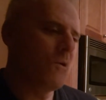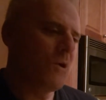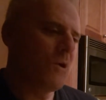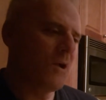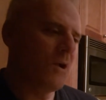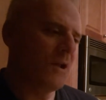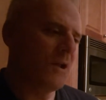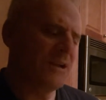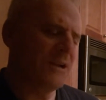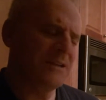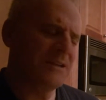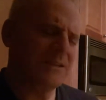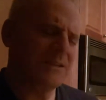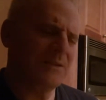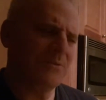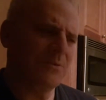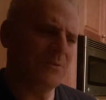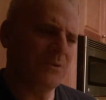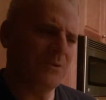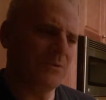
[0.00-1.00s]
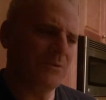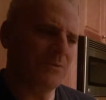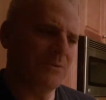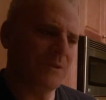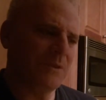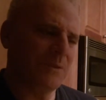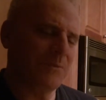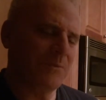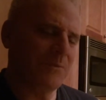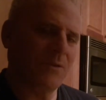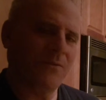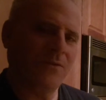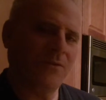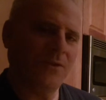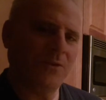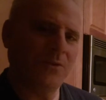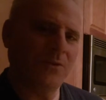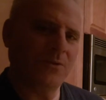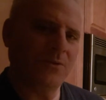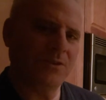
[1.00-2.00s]
And I said, well, I'm
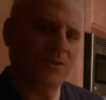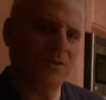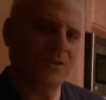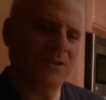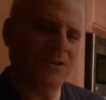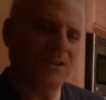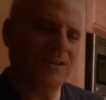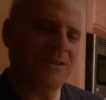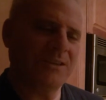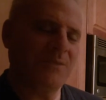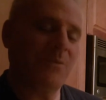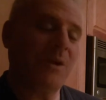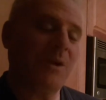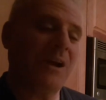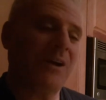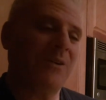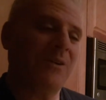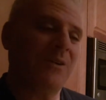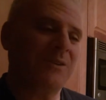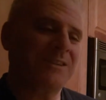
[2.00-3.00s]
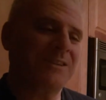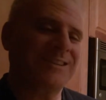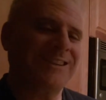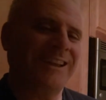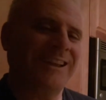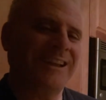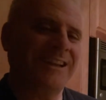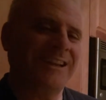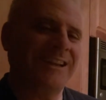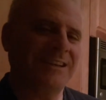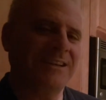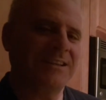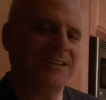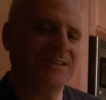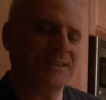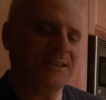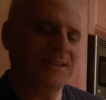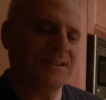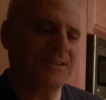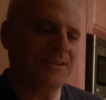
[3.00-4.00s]
confused. And she said, well, it's late in the
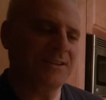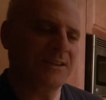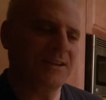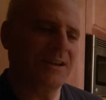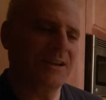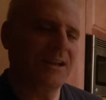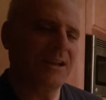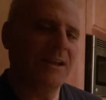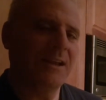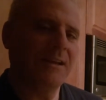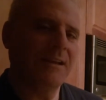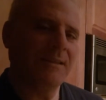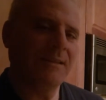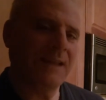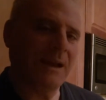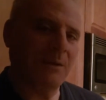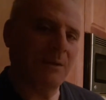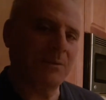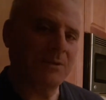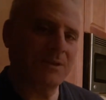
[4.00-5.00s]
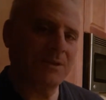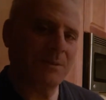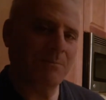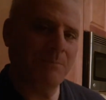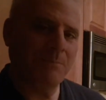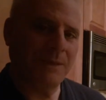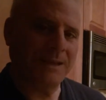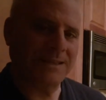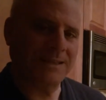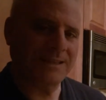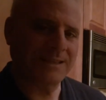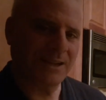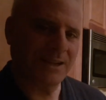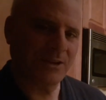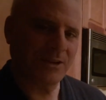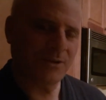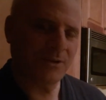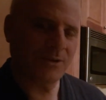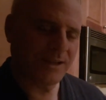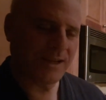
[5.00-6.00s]
season. That was the best I
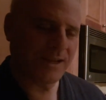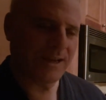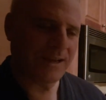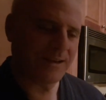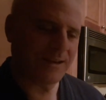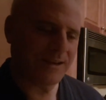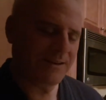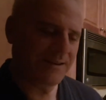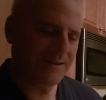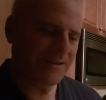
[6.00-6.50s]
could get,